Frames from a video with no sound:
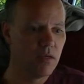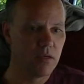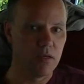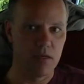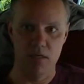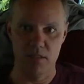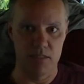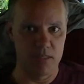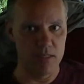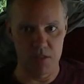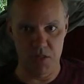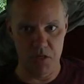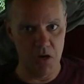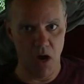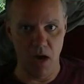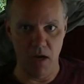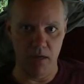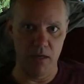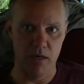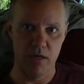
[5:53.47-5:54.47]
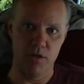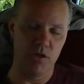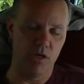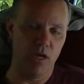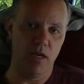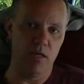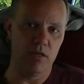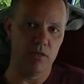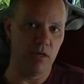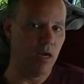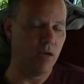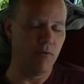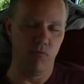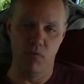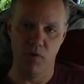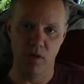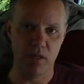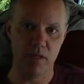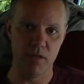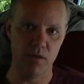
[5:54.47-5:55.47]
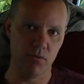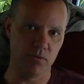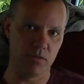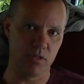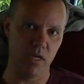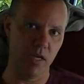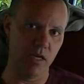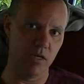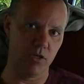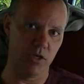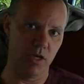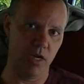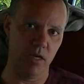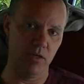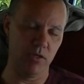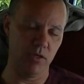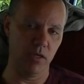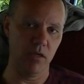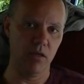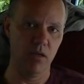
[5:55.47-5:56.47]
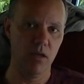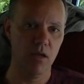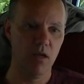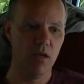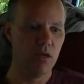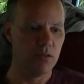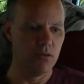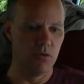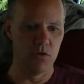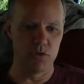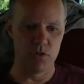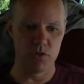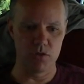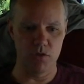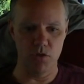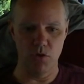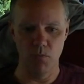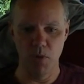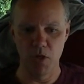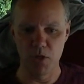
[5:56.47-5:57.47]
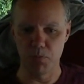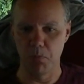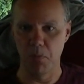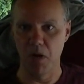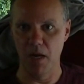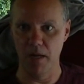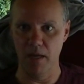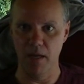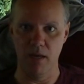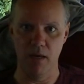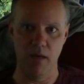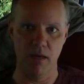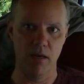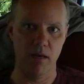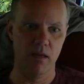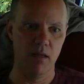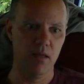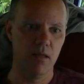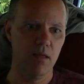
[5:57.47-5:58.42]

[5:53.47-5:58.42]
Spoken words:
Because it's not going to change. I really don't see it changing. There's just too much money in it.